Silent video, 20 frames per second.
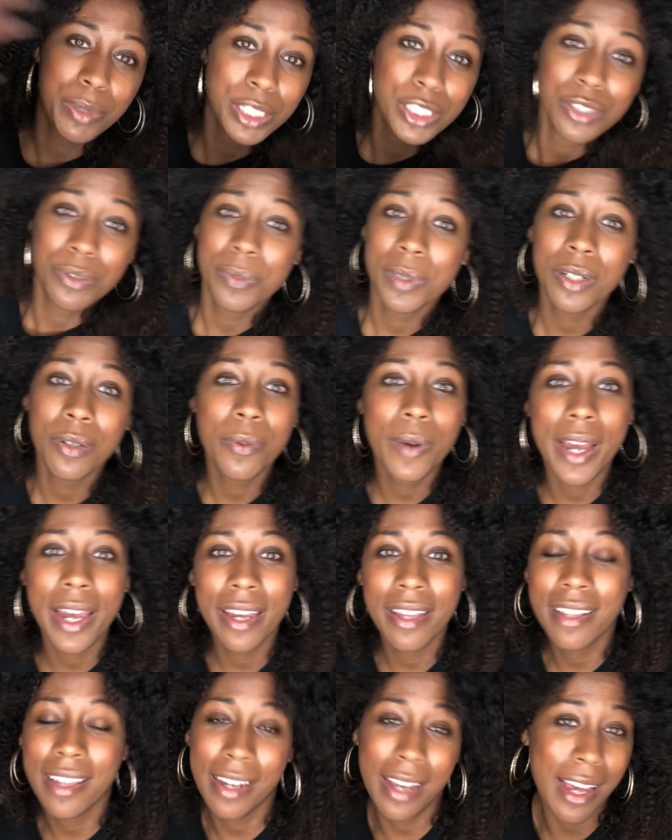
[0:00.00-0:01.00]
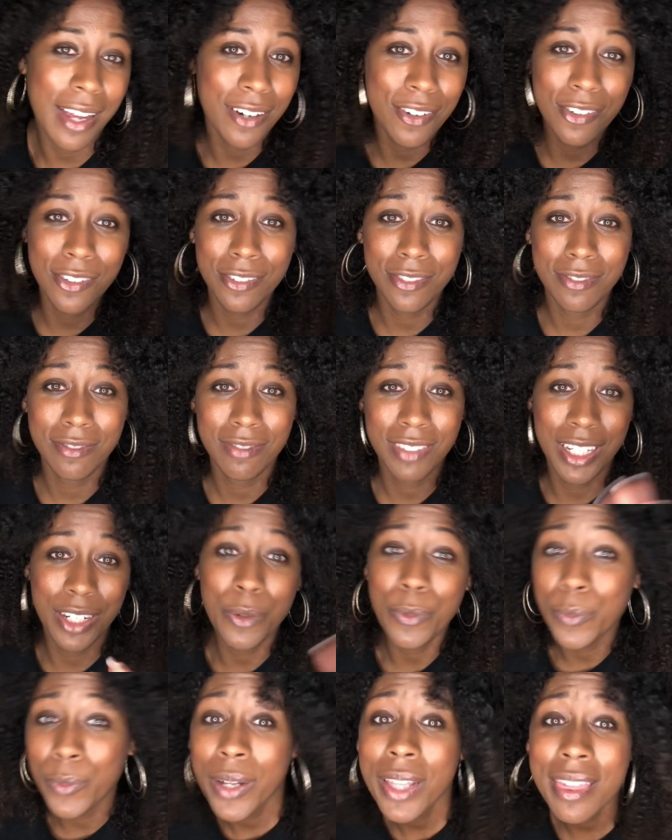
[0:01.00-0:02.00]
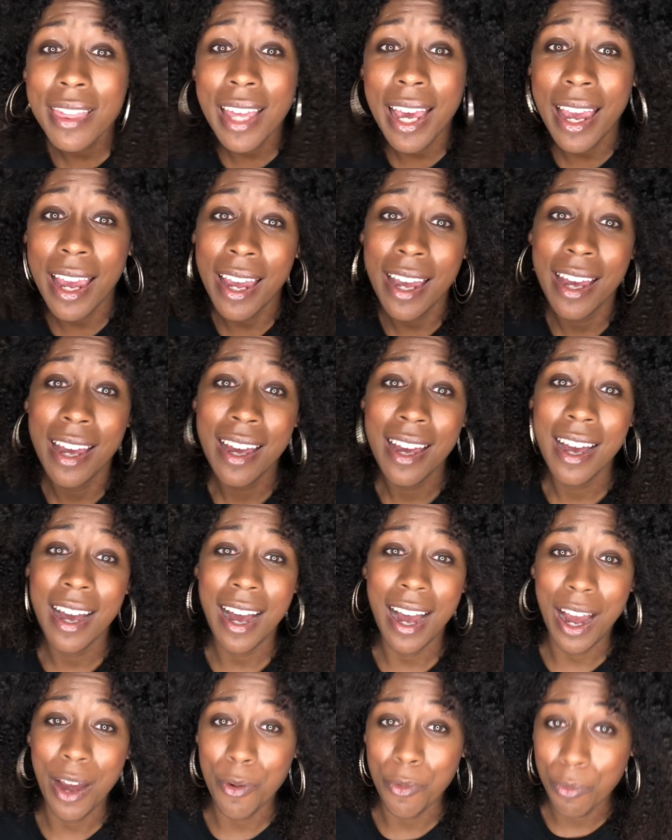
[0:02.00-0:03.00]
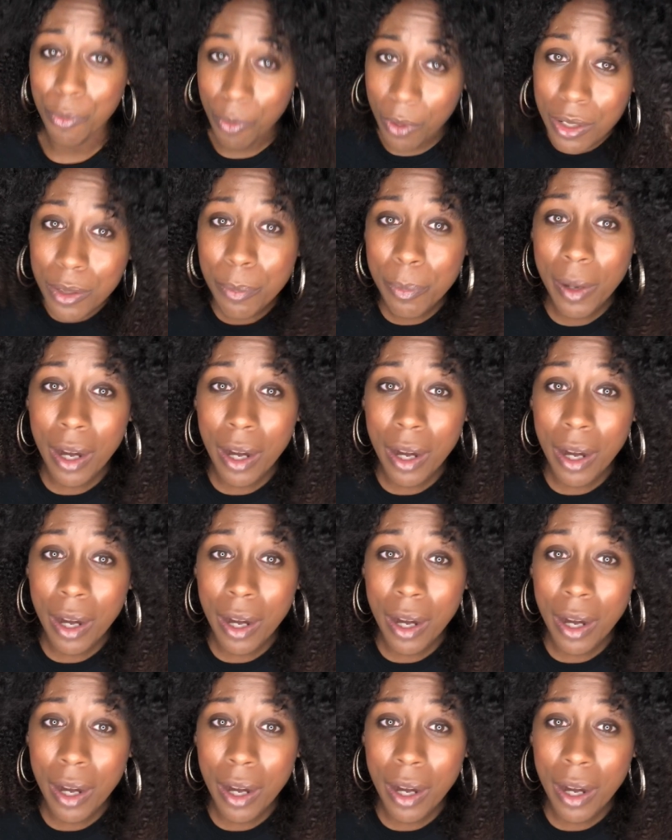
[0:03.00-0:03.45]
push me away. Like, I don't want that. I want a